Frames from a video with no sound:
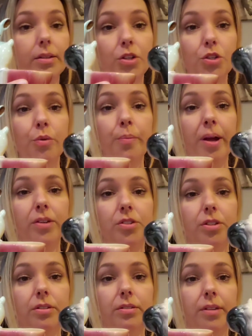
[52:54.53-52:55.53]
Could you
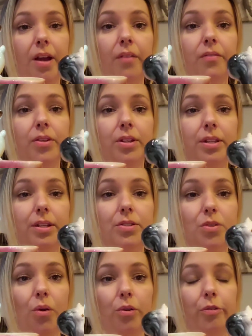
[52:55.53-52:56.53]
imagine having
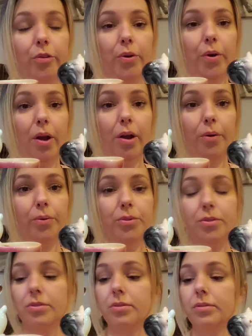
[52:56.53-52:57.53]
these all over your
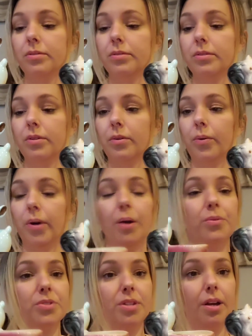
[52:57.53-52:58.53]
house or
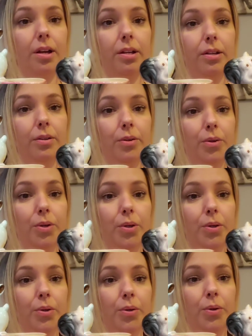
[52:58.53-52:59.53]
outside
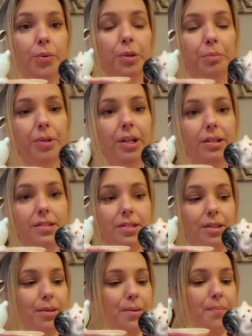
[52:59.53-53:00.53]
with plants
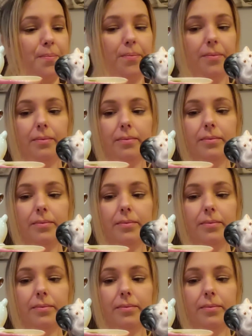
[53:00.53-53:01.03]
in them?